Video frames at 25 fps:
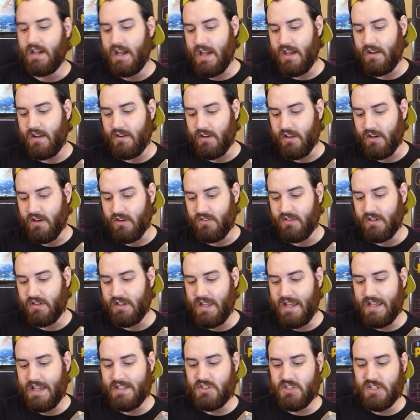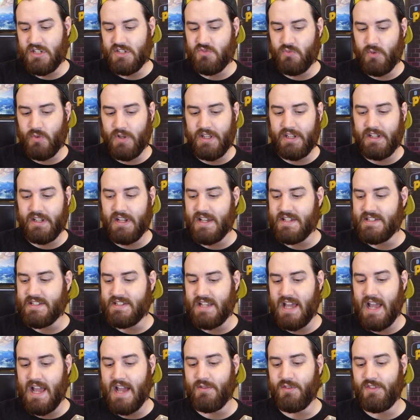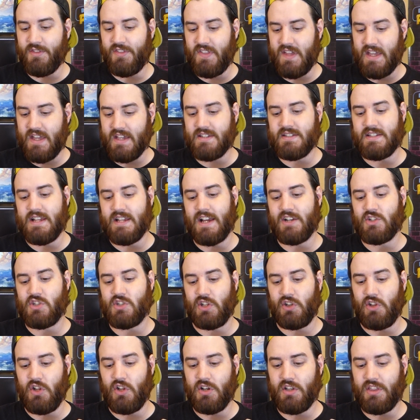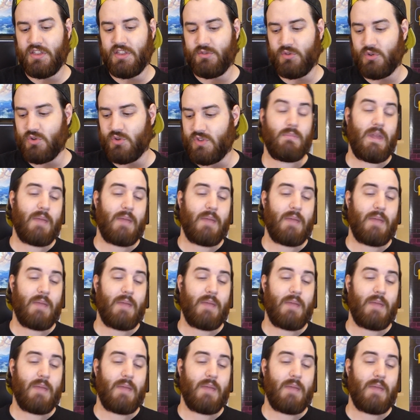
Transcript: I don't know. It's just really nice to have things to actually look through.